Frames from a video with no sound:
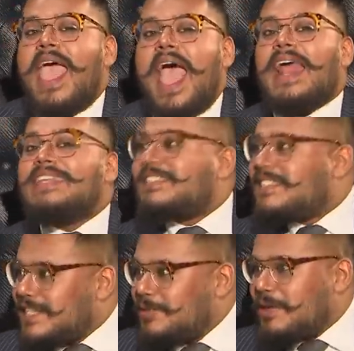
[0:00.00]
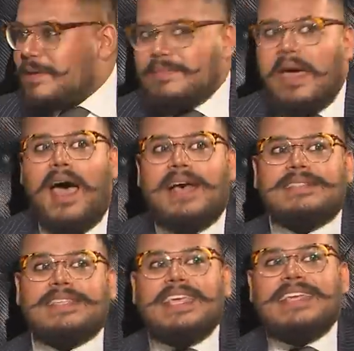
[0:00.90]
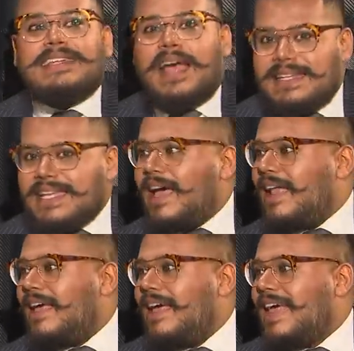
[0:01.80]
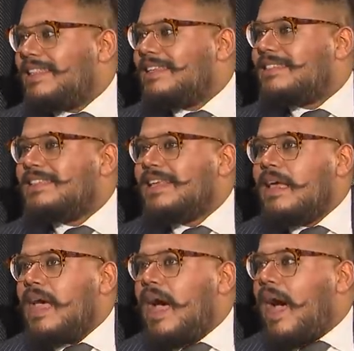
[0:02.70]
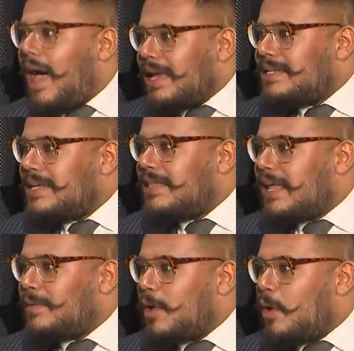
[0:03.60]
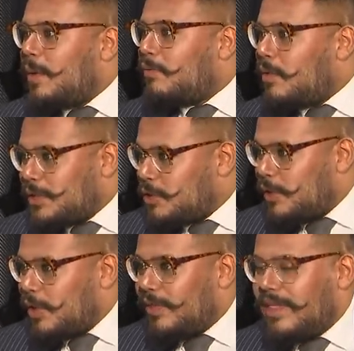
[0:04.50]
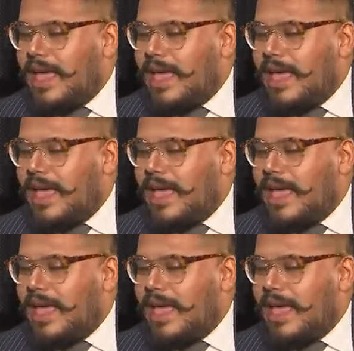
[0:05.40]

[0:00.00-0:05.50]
And I still remember asking Tatiana at this high tea that we all went for, which you were not